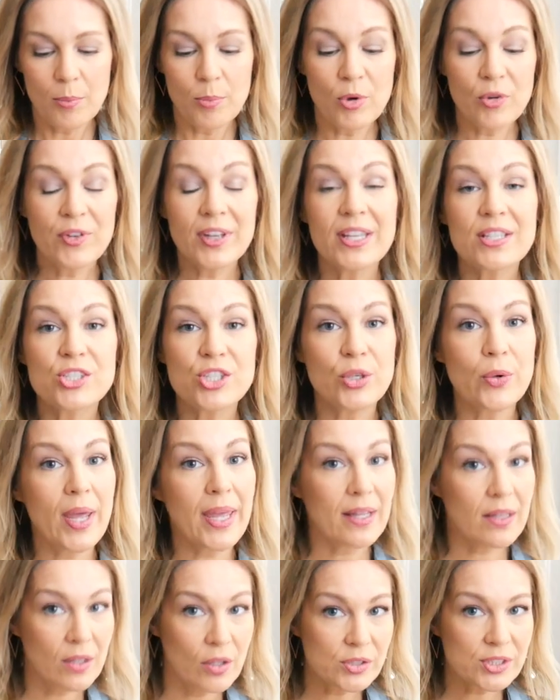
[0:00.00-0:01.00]
Moving into a
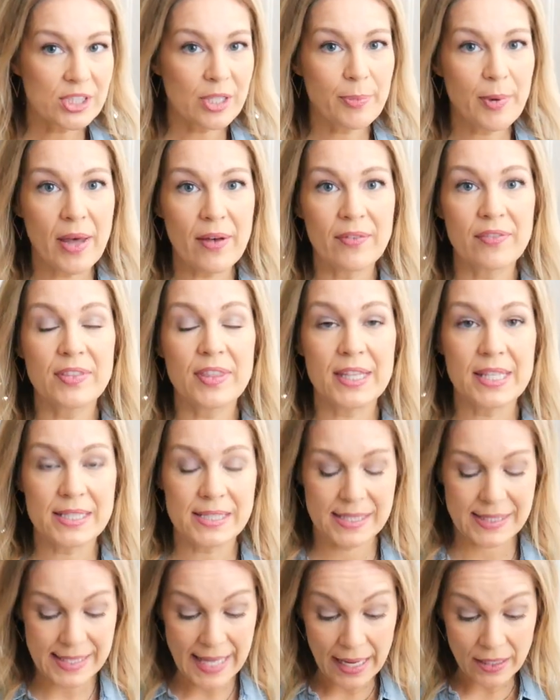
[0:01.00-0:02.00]
close-up of the
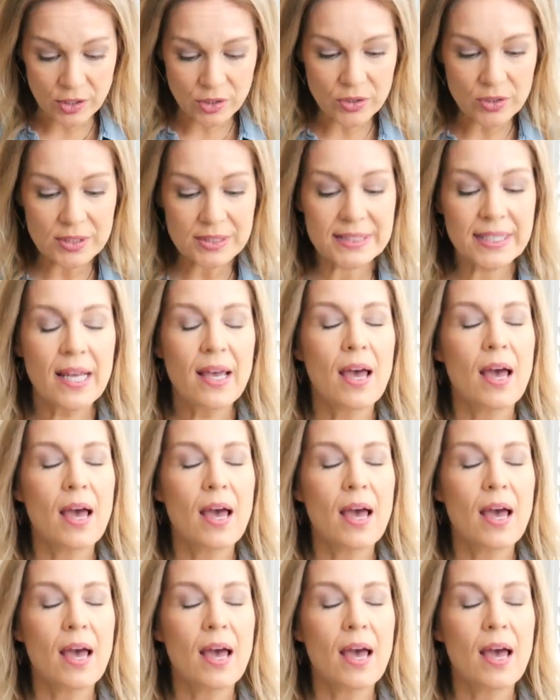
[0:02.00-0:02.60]
sandals.